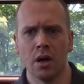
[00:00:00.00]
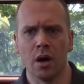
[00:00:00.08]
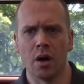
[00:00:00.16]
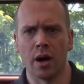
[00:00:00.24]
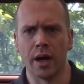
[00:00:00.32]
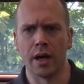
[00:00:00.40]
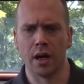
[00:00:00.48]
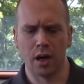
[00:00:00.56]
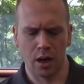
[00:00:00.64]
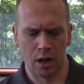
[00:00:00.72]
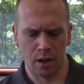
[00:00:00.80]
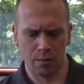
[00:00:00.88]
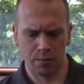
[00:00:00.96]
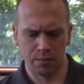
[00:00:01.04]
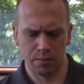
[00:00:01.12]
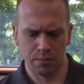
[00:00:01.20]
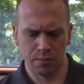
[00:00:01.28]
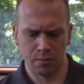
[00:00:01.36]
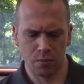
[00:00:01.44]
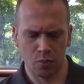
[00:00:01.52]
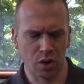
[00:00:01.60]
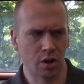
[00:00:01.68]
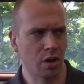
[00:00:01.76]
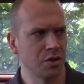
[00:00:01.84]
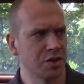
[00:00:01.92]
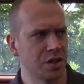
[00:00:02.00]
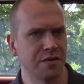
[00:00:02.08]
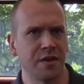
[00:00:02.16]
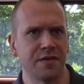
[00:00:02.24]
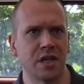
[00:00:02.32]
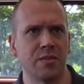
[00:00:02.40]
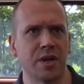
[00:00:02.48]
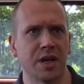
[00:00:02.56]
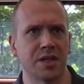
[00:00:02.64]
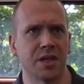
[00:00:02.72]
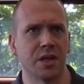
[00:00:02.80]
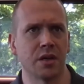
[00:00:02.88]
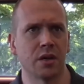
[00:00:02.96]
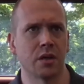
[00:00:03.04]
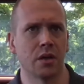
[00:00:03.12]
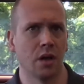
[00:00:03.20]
All right. We're close to the 15 minutes here.